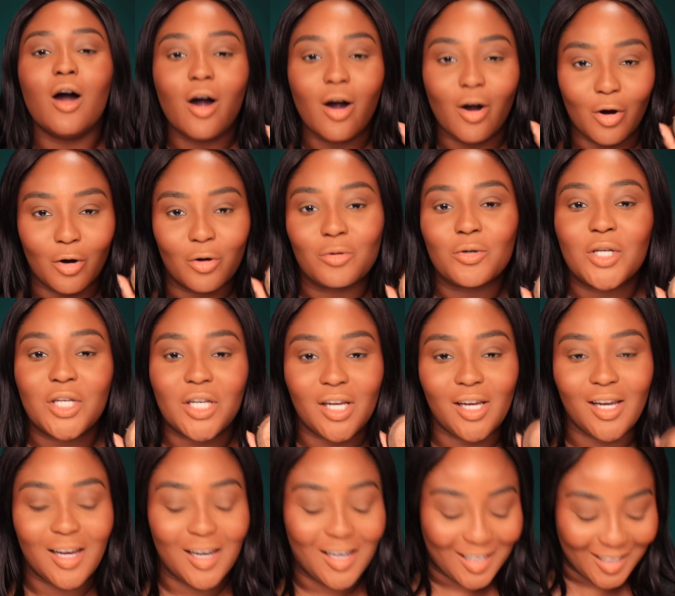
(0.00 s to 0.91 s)

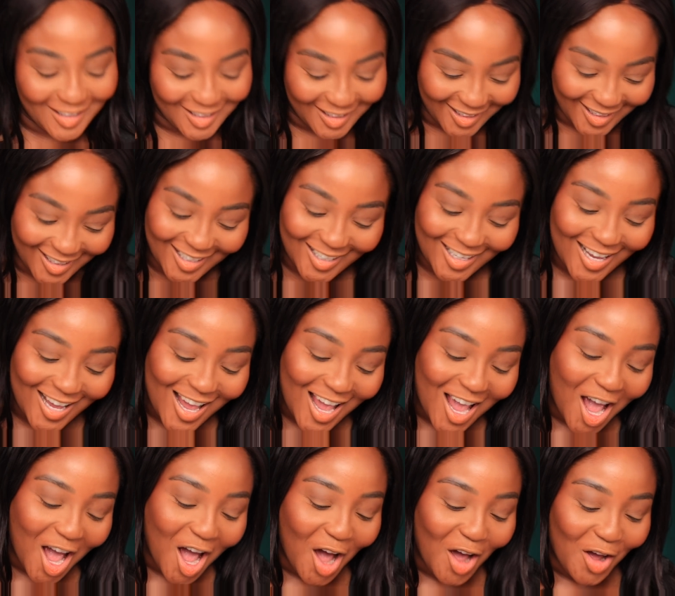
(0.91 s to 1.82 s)
OG
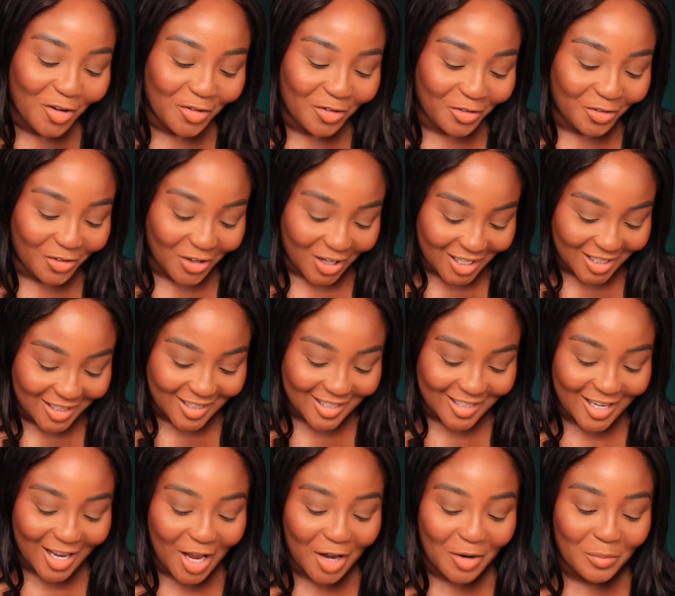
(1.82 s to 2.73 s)
Face
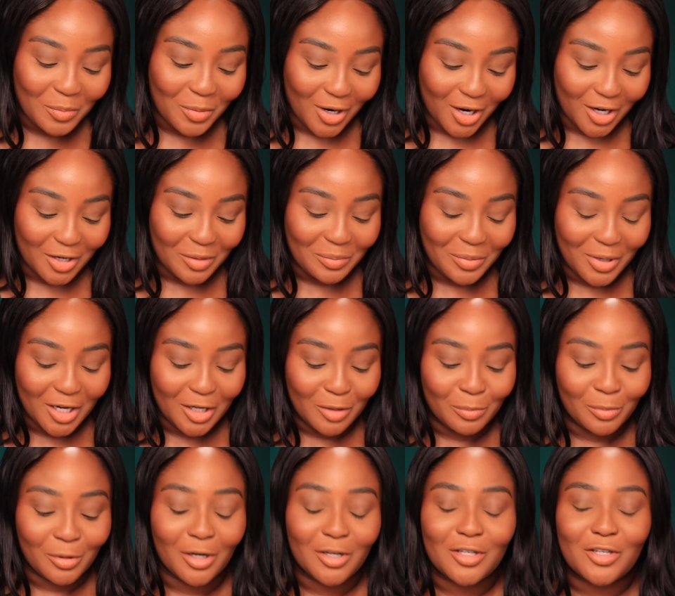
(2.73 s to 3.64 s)
and Body
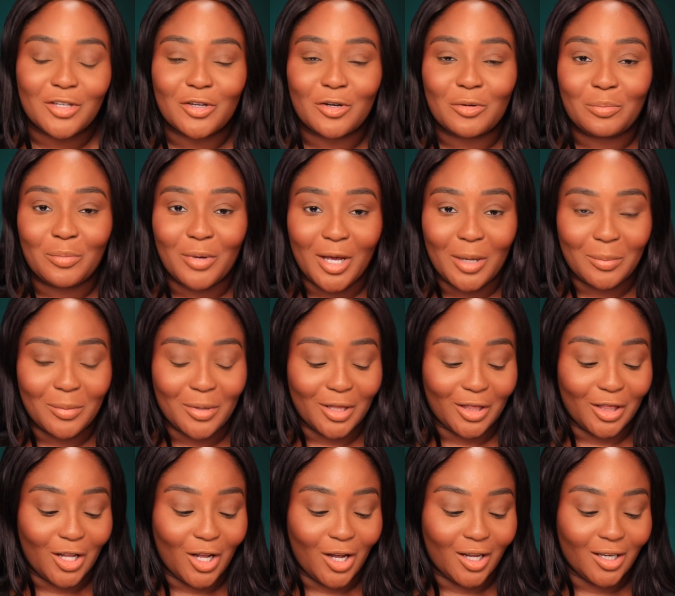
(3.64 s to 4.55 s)
Baked Bronzer by
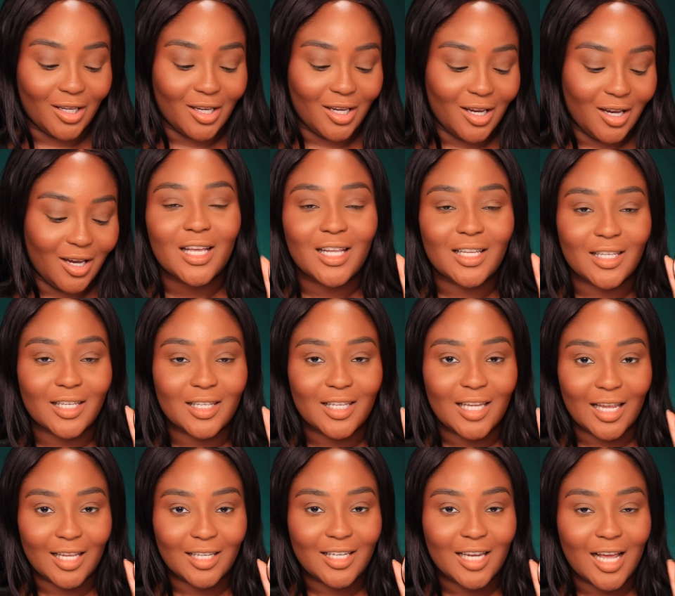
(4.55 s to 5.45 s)
Milani. It's a
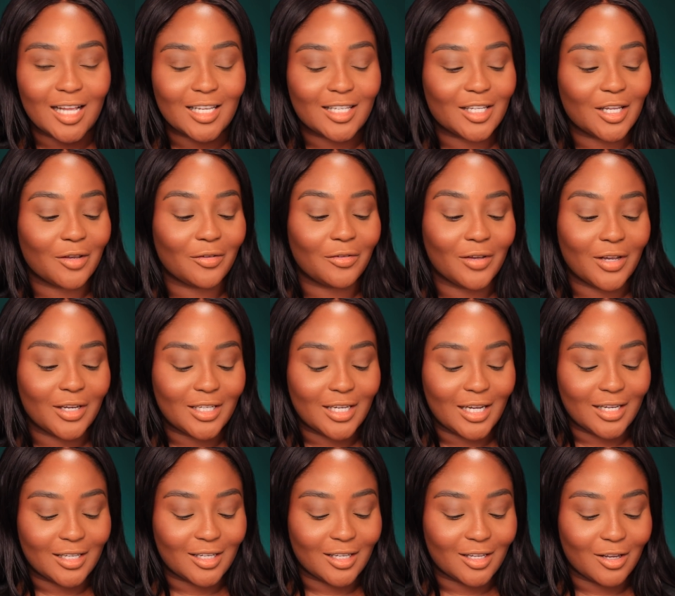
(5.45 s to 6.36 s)
fantastic
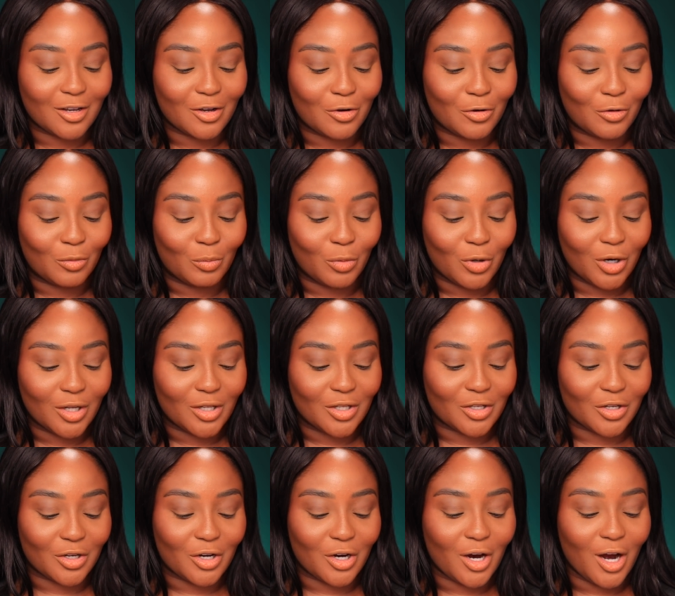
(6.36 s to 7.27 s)
and gold
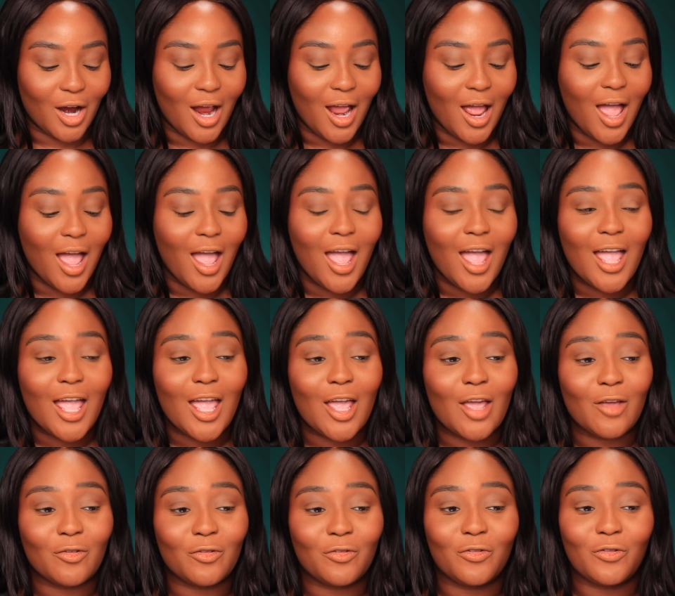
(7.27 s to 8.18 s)
bronzer.
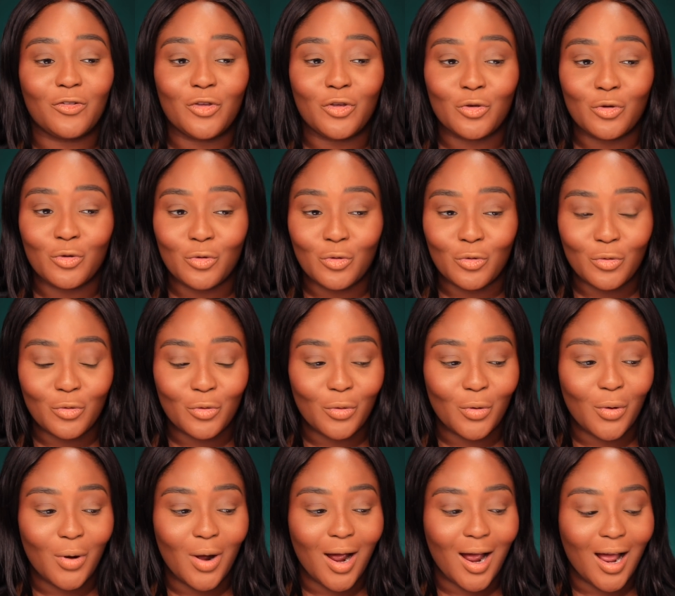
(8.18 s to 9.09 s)
If
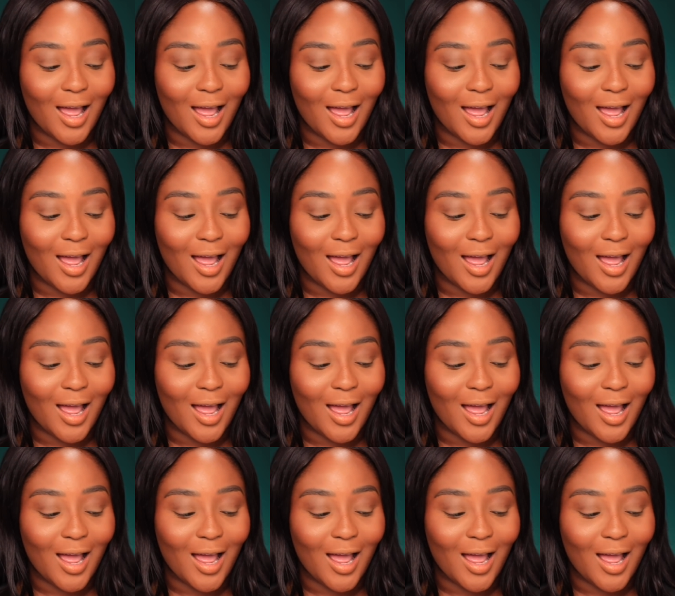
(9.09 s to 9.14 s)
you